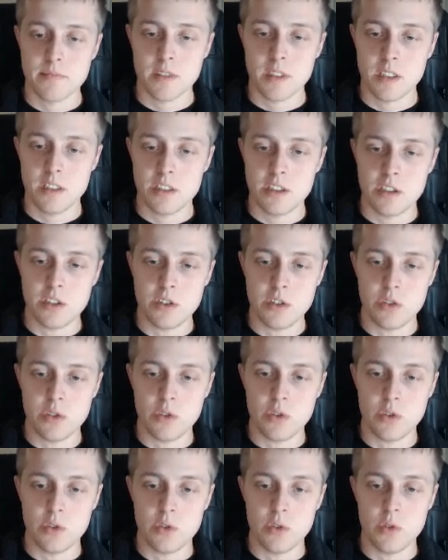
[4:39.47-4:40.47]

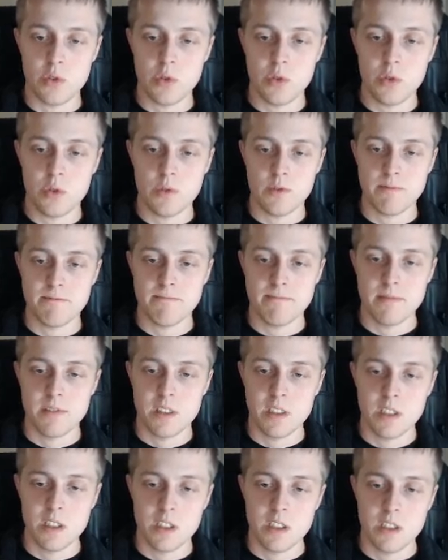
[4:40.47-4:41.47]
to
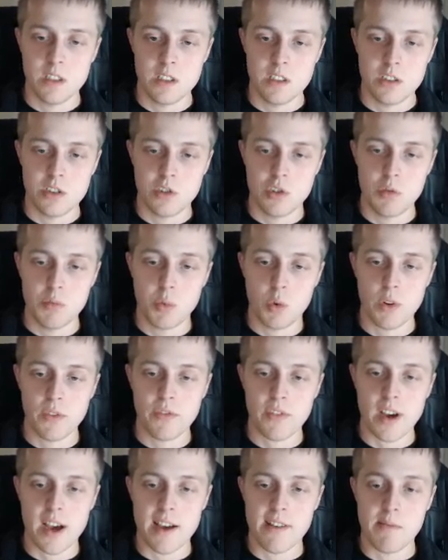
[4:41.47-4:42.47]

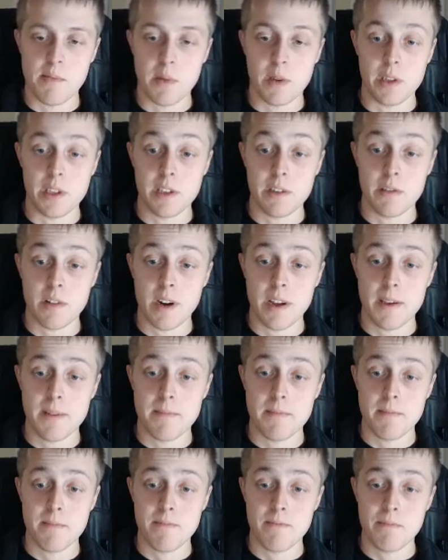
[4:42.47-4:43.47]
2.5 million, right?
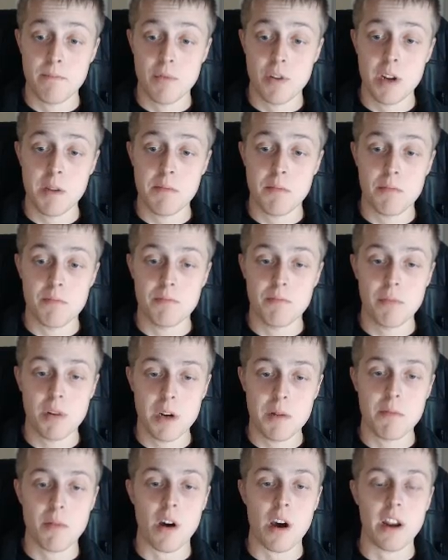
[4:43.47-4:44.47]
Pretty
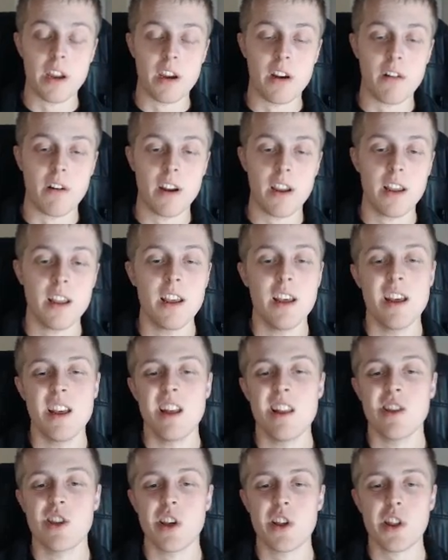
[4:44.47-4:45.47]
broad here, right?
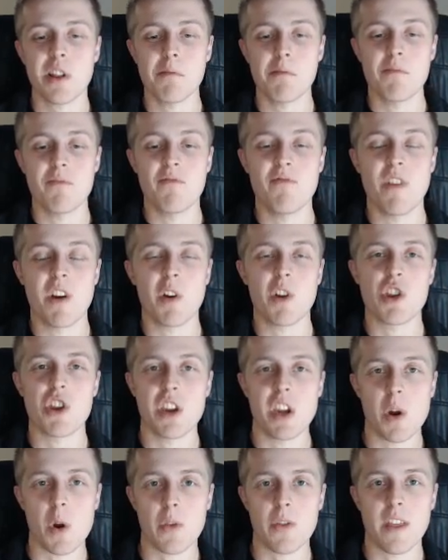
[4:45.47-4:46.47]
Just some very
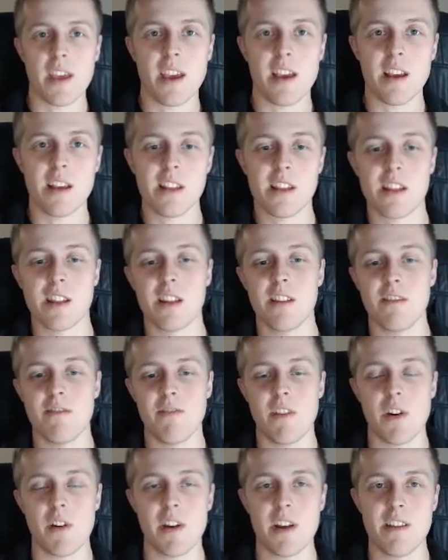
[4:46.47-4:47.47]
generic things,
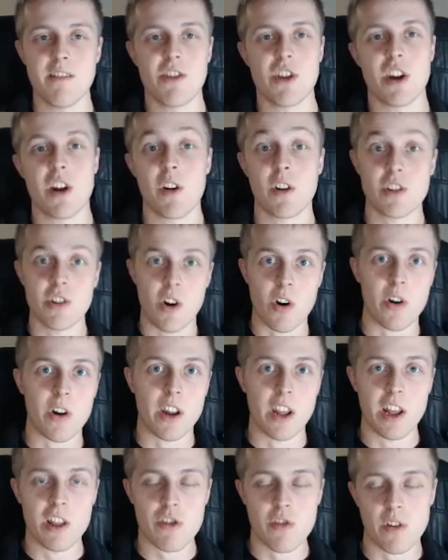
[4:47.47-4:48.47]
very generic
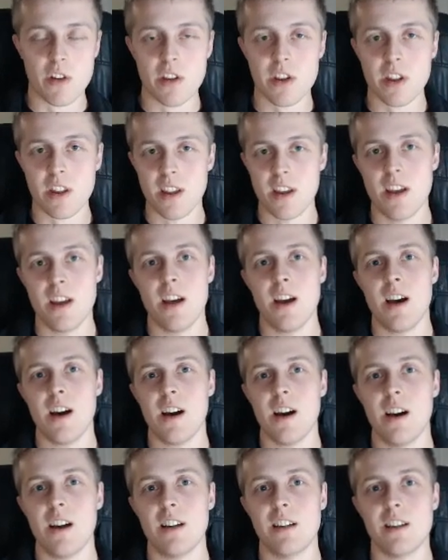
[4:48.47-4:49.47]
targeting interests
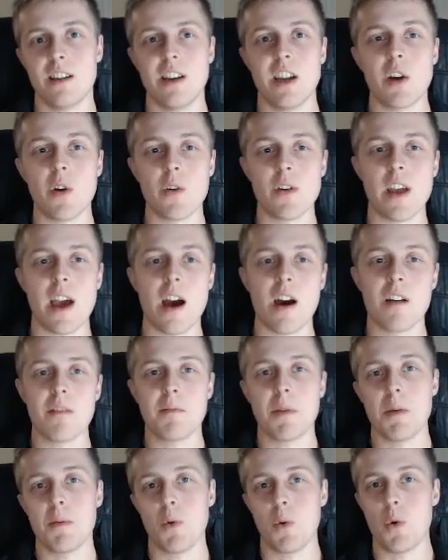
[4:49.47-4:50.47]
to narrow down
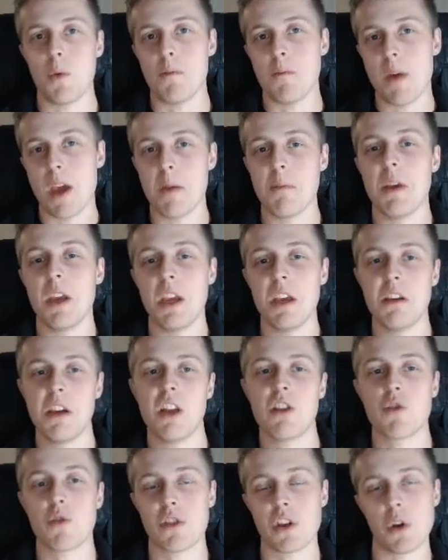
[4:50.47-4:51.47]
people who may be
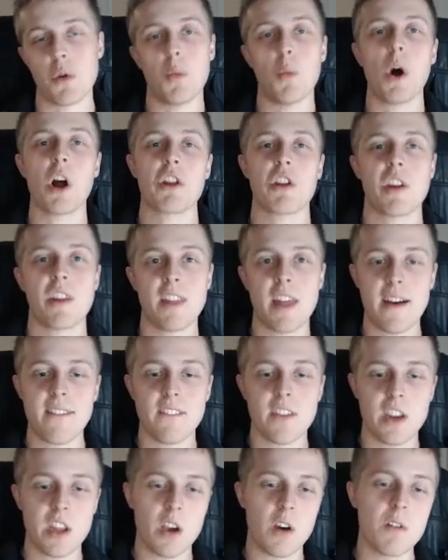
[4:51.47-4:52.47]
interested in watching that
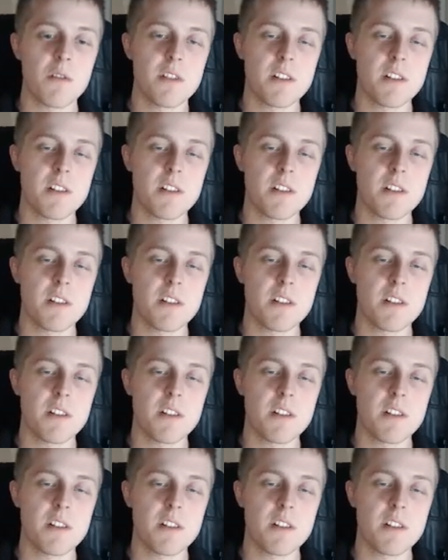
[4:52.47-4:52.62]
video.